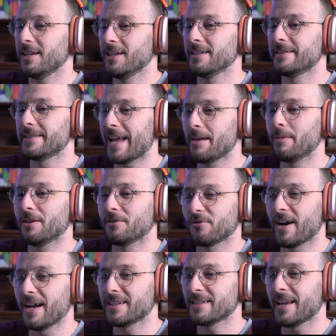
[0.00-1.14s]
is Damien
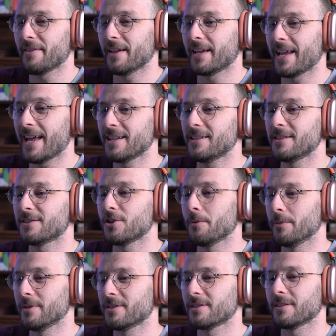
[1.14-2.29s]
Rice and the Cantus
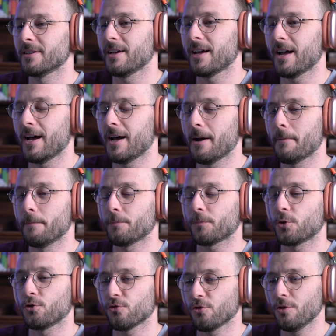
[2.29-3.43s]
Domus
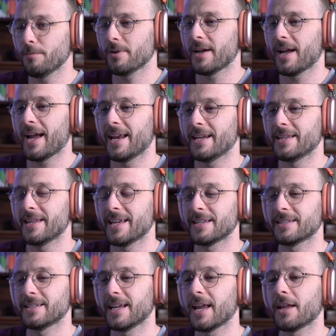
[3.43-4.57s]
group, and they're
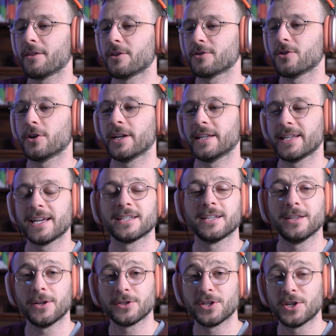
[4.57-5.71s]
singing the song "It Takes a
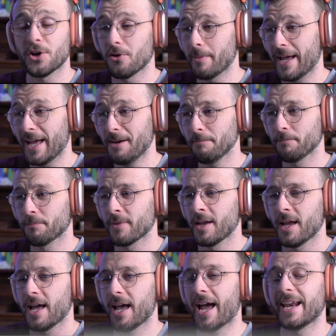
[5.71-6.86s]
Lot to Know a Man,"
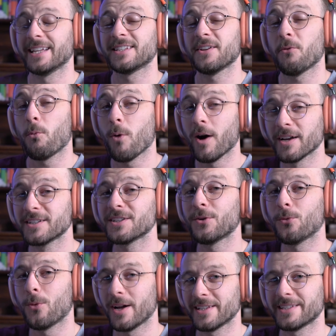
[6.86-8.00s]
and it's a
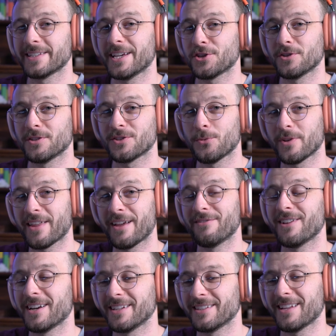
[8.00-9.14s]
one-to-one session. So what they've
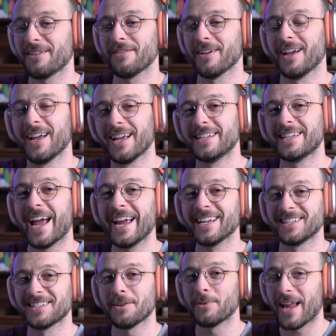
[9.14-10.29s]
done is they've
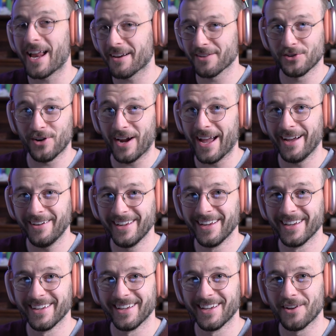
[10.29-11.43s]
taken someone out of the crowd
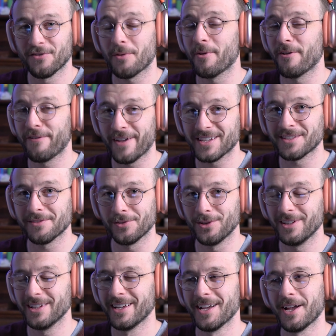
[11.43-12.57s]
from a
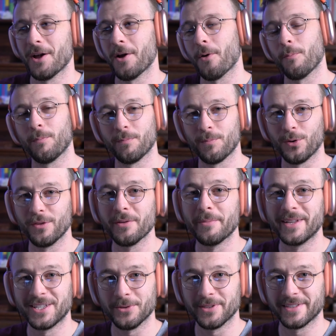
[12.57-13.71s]
festival, pulled them
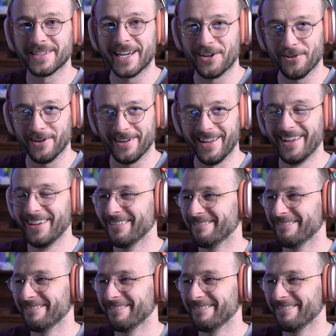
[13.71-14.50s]
into a secret,